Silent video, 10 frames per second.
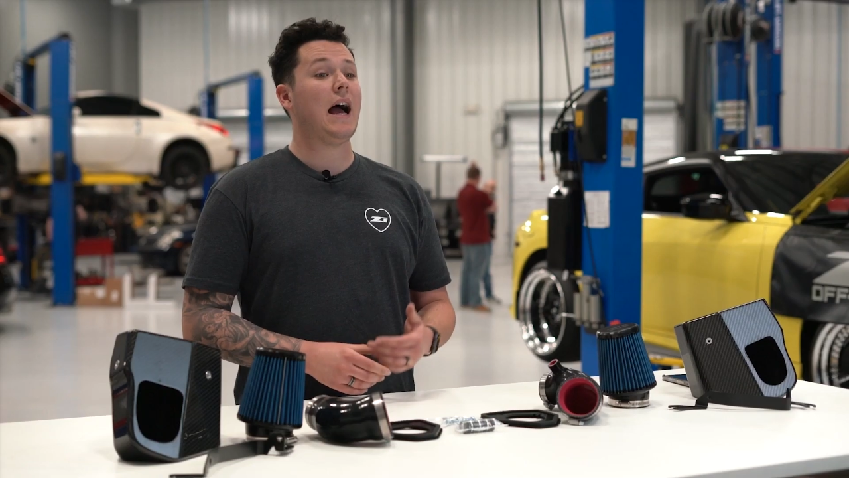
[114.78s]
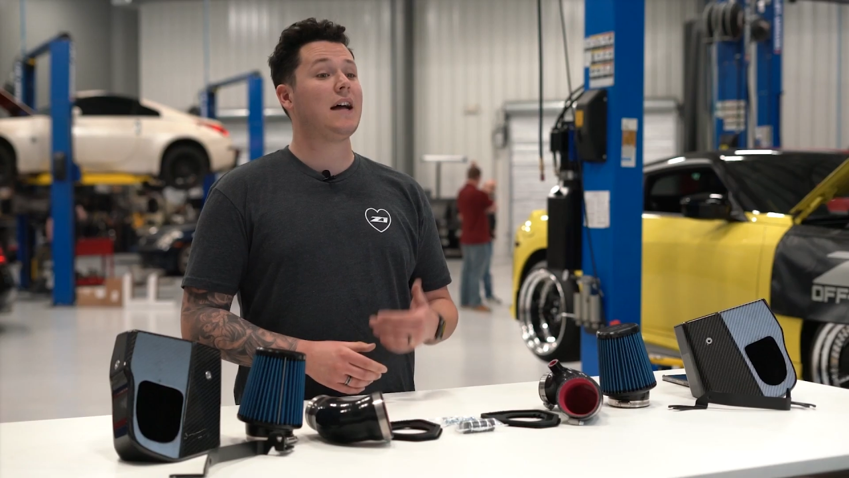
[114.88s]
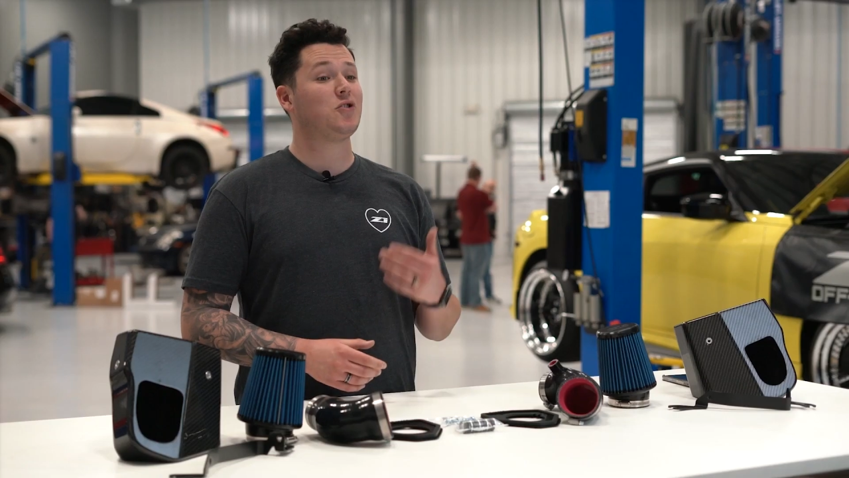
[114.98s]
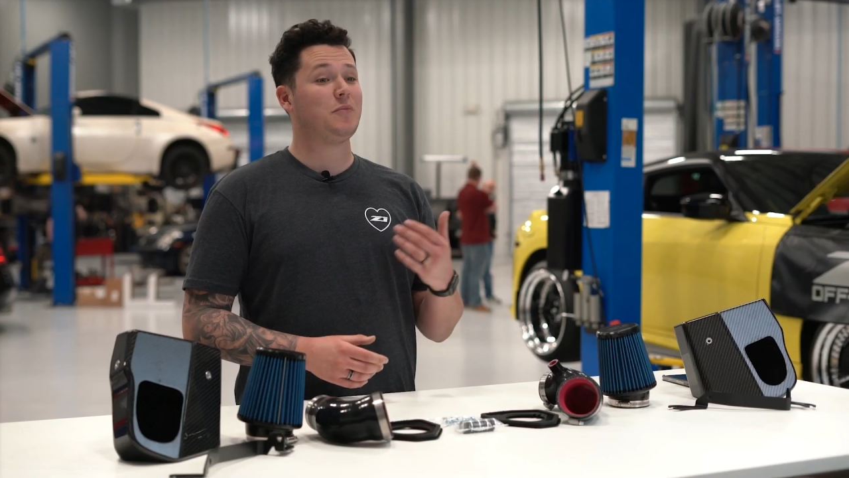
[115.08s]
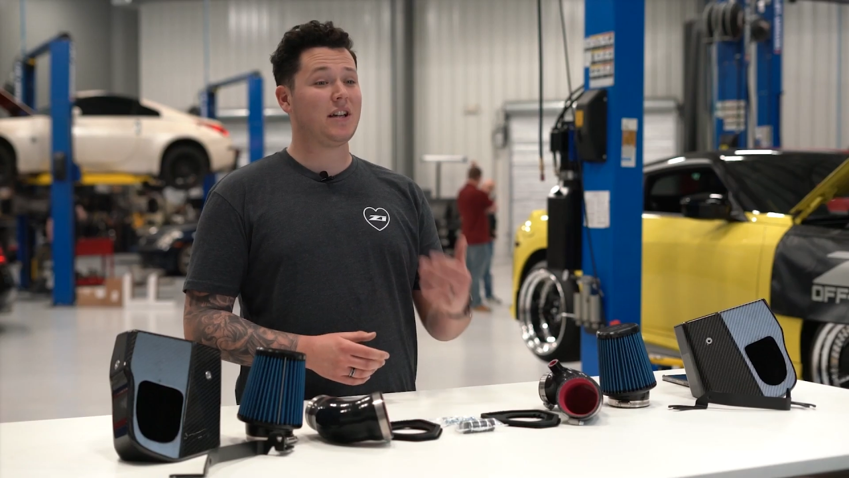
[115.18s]

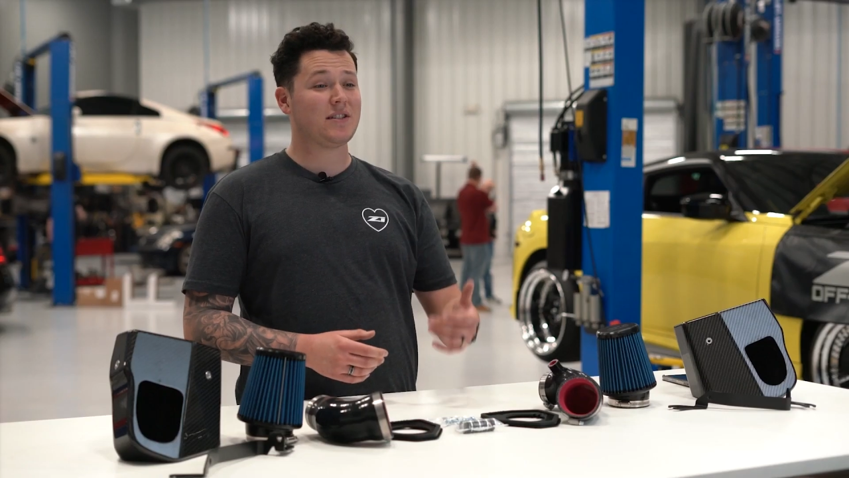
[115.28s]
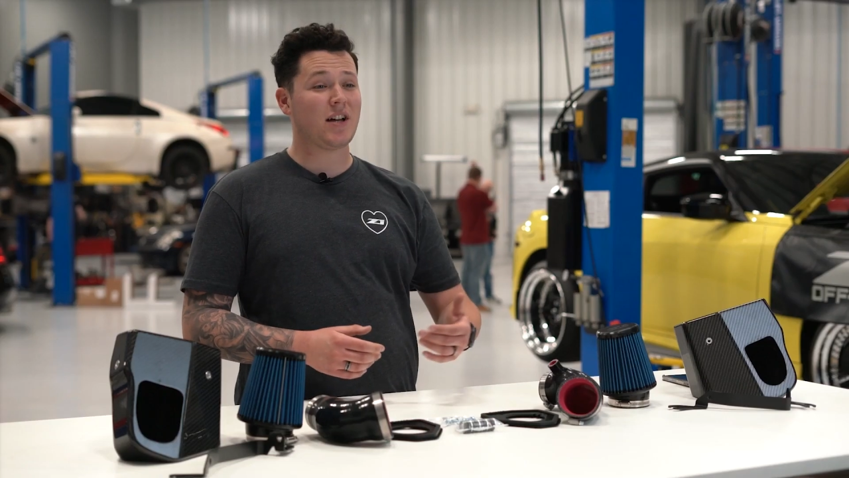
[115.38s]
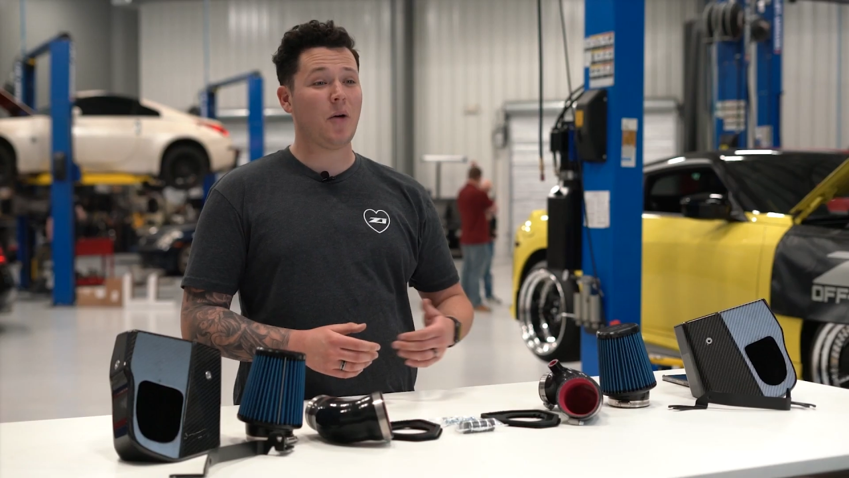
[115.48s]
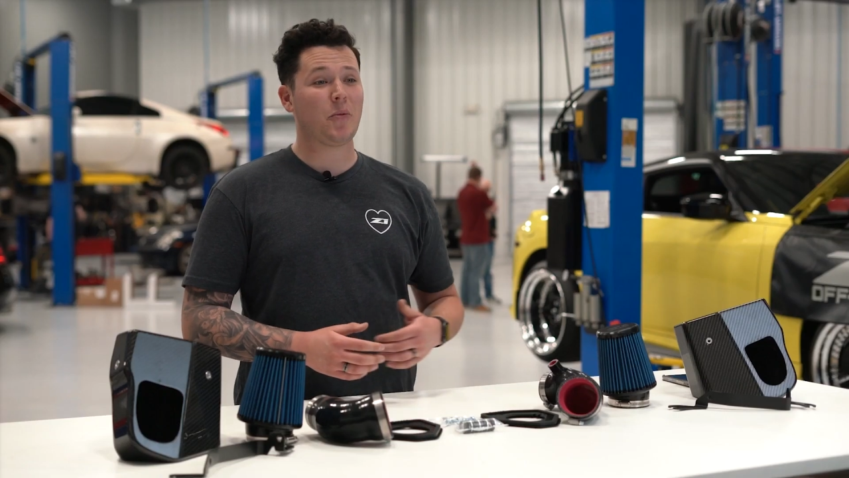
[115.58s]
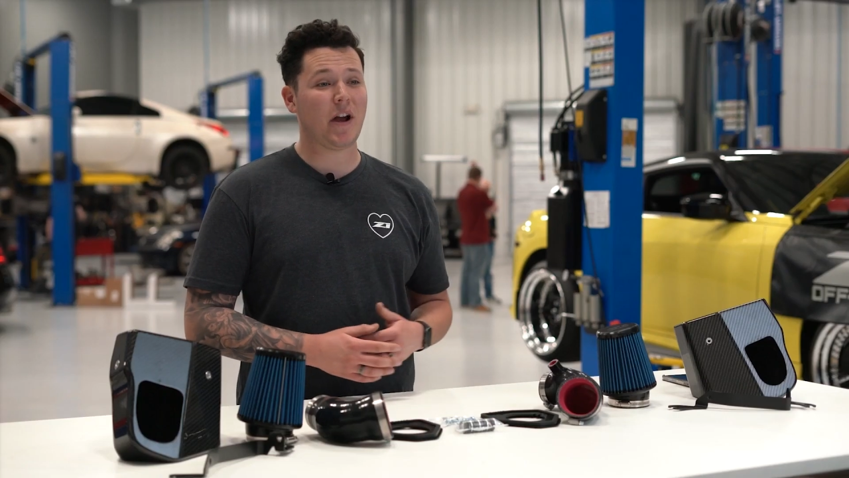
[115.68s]
As you begin
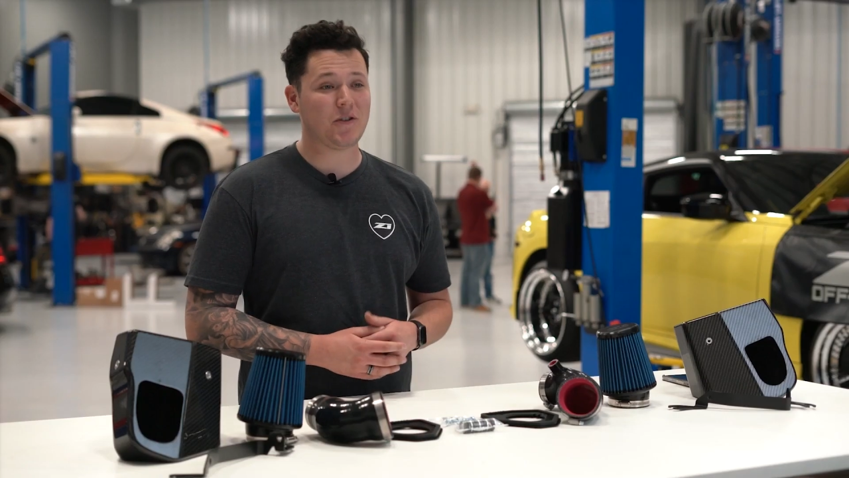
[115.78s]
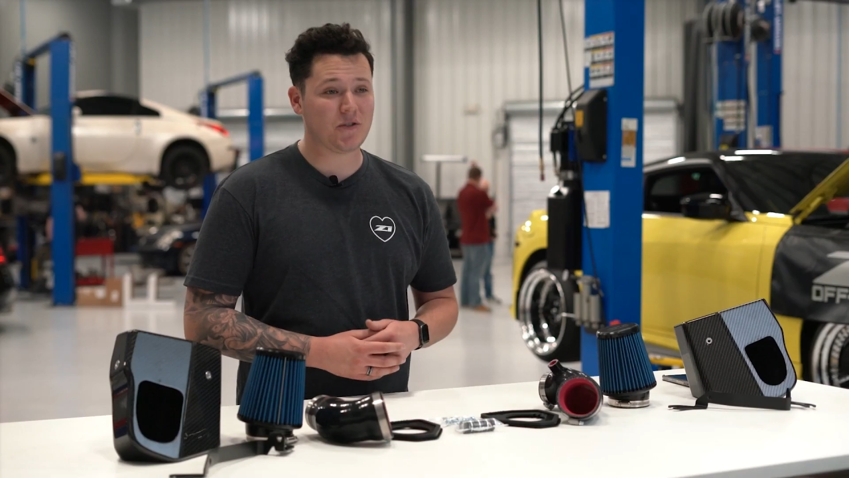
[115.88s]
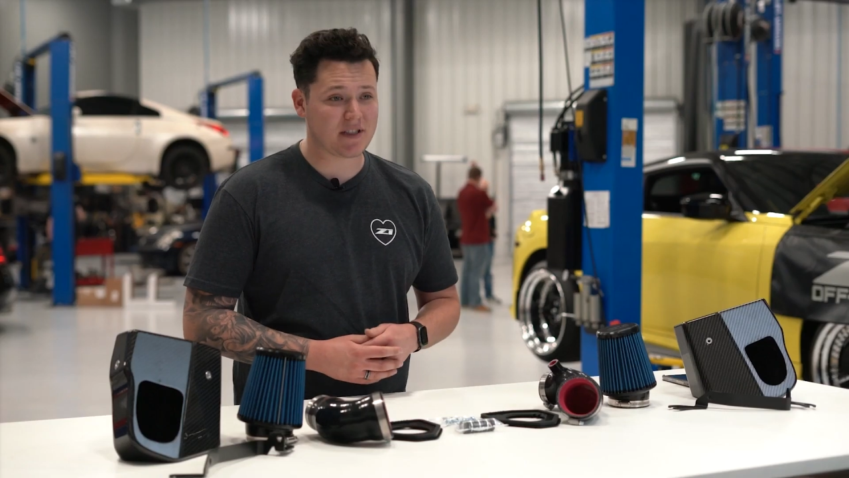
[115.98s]
to upgrade your